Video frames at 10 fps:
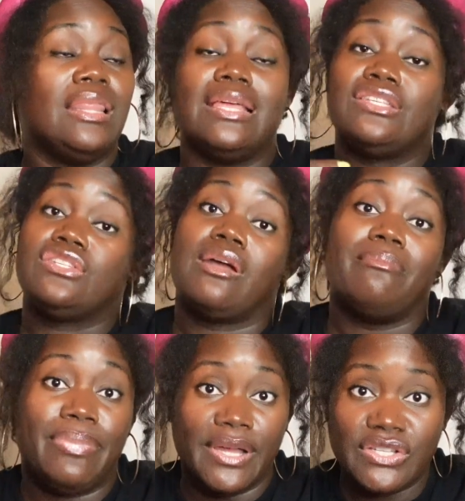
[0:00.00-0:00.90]

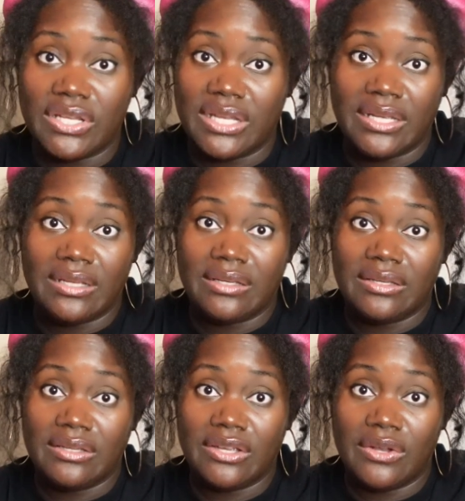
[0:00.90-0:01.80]
start budgeting.
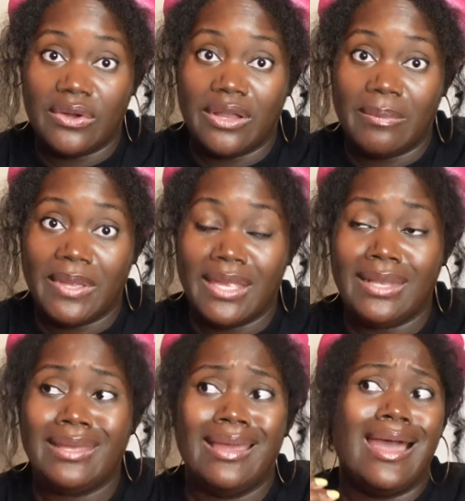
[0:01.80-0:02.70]
You know what I
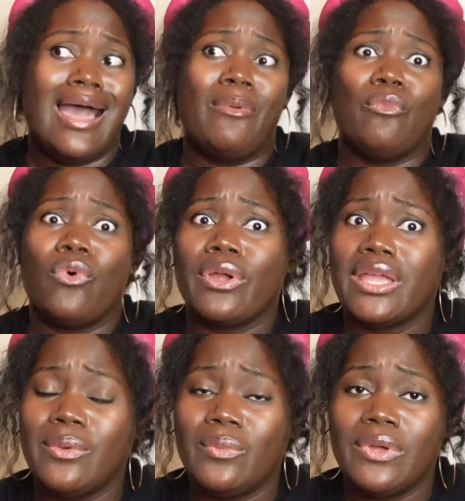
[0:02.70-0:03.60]
mean? I'm
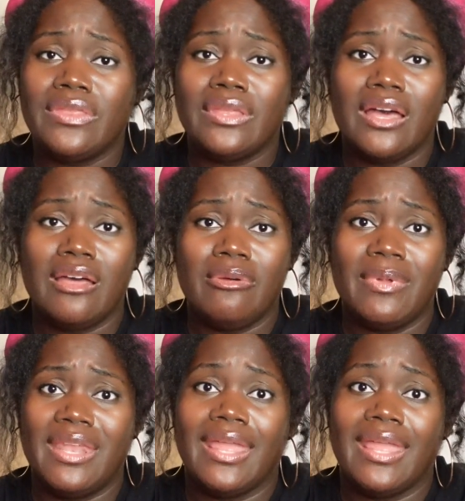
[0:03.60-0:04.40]
working with an